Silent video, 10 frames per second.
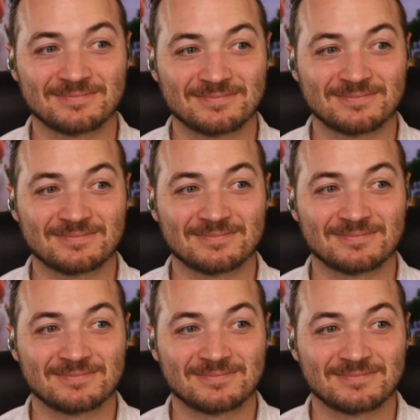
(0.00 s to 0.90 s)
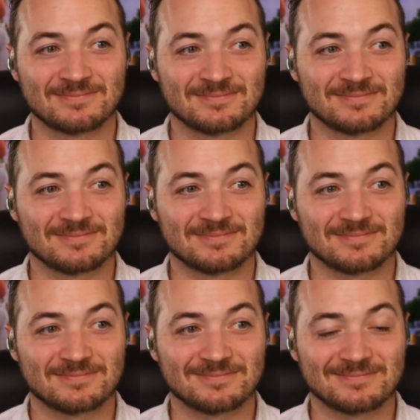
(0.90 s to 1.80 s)

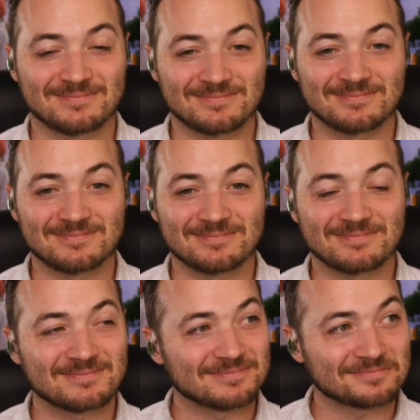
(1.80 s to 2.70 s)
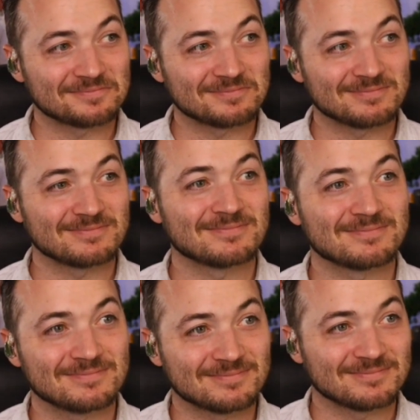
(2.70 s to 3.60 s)

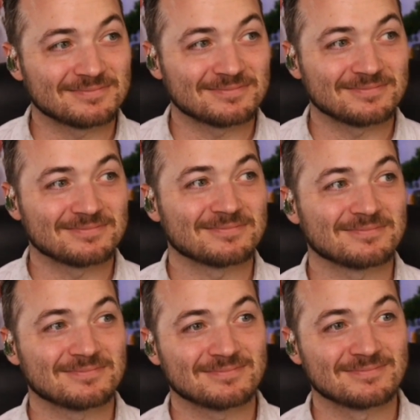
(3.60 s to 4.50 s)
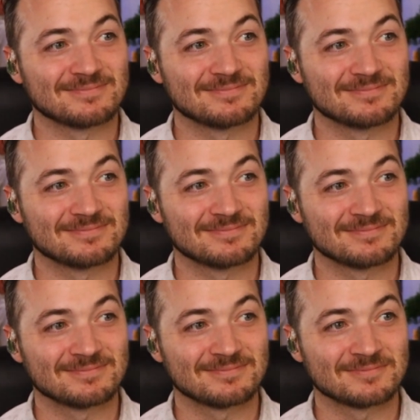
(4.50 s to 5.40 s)

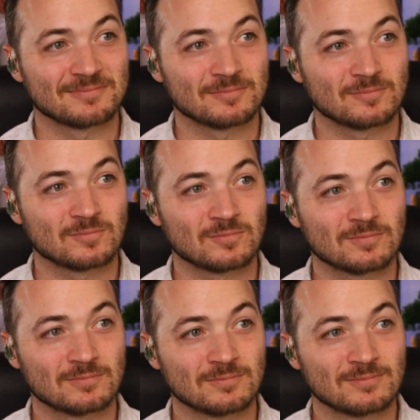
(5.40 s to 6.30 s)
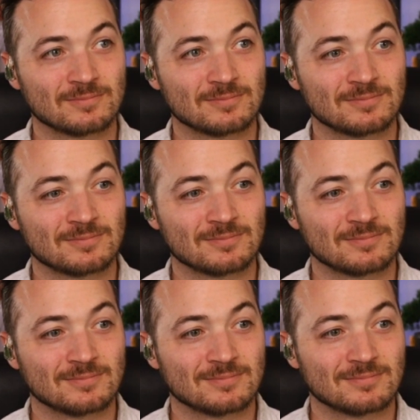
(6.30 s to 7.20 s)

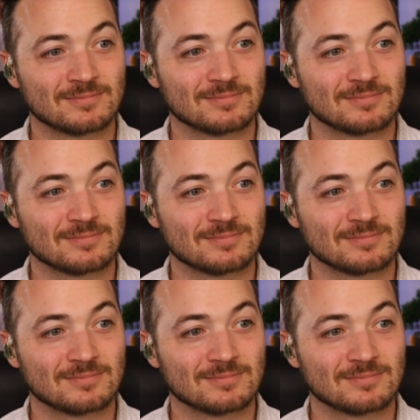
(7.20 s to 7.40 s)
(not speaking)